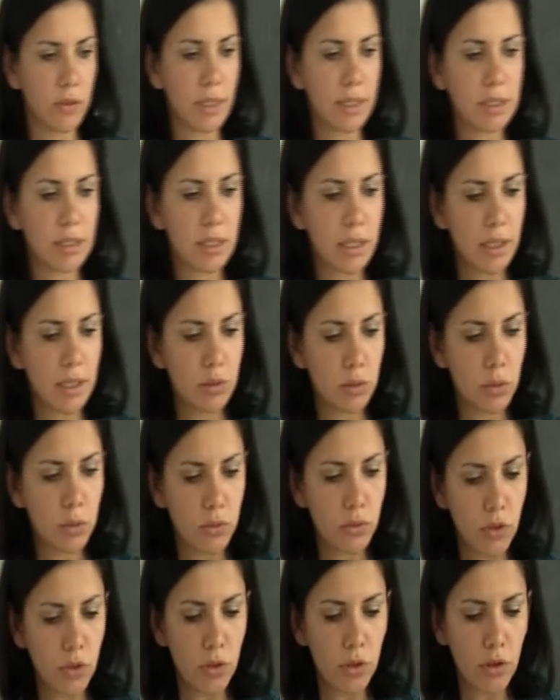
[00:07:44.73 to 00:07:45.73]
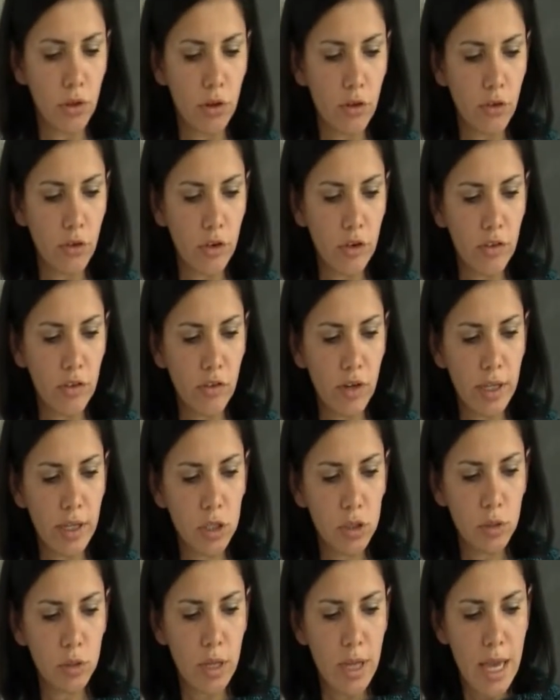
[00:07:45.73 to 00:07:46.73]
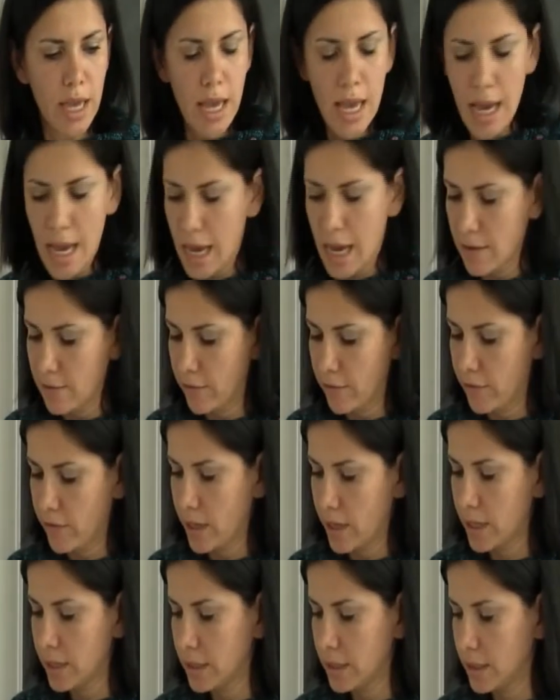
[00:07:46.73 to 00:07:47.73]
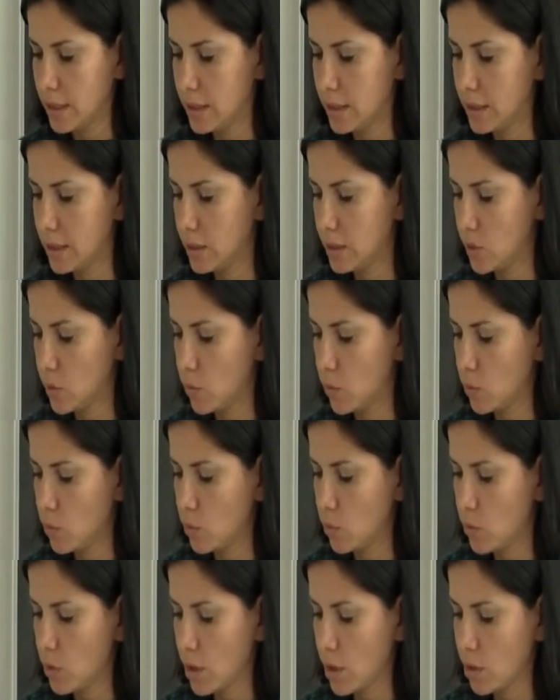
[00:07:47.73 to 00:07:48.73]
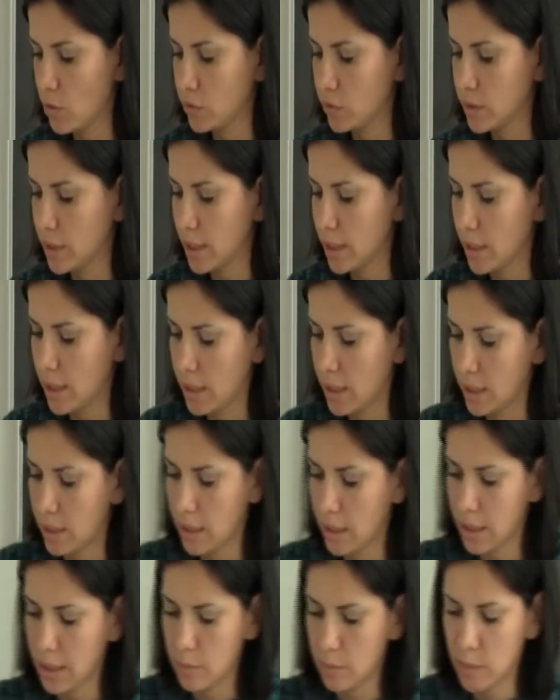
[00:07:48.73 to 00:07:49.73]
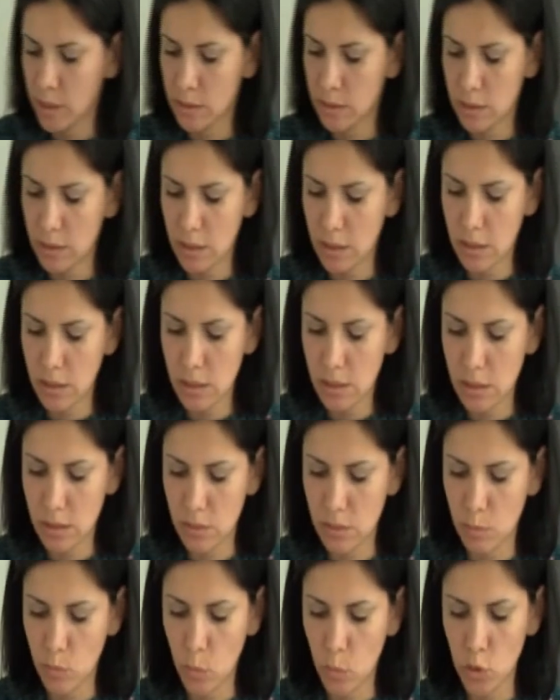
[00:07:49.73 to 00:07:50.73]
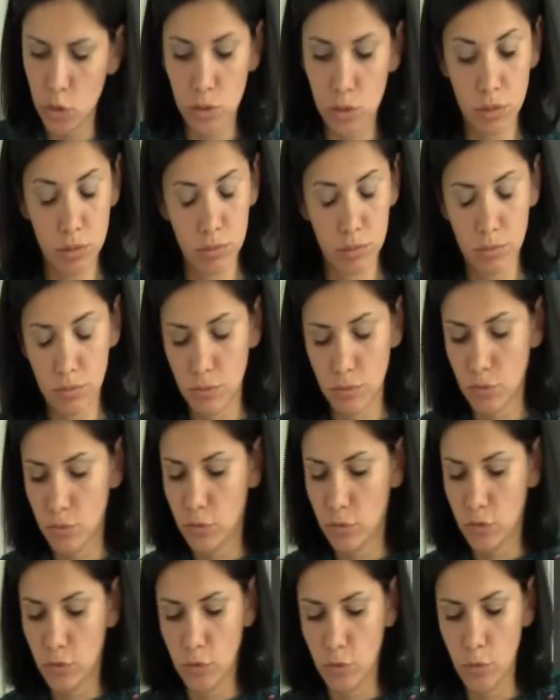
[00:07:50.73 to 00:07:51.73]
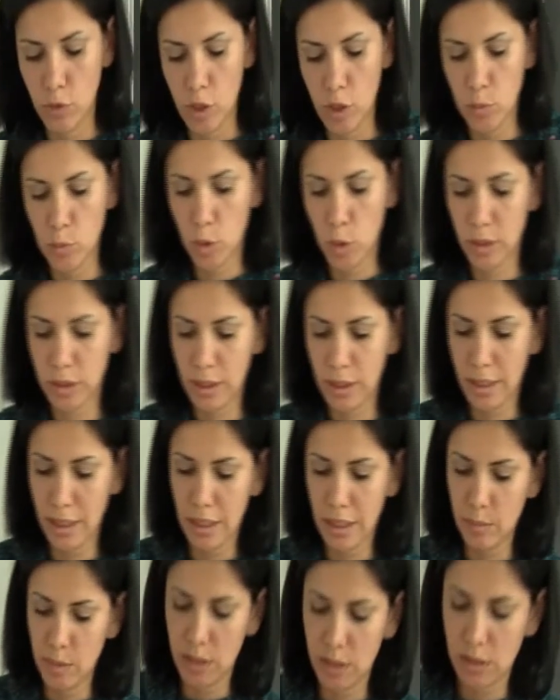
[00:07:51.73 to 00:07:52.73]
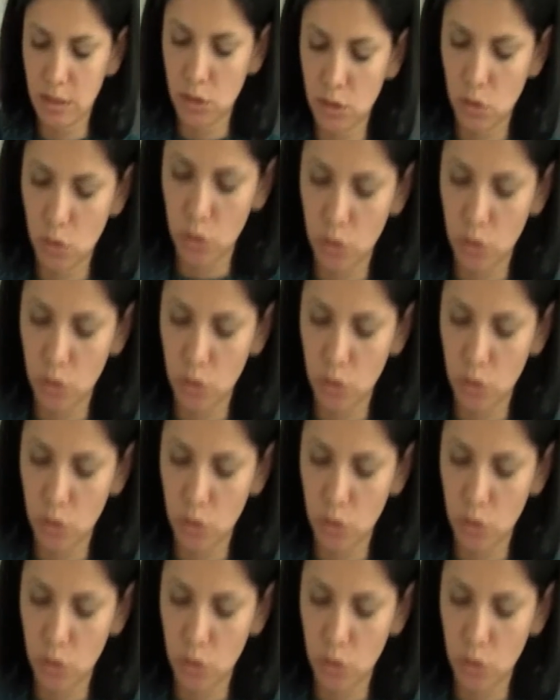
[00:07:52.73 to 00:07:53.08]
that time for reflection. And finally, one of the elements is most important elements is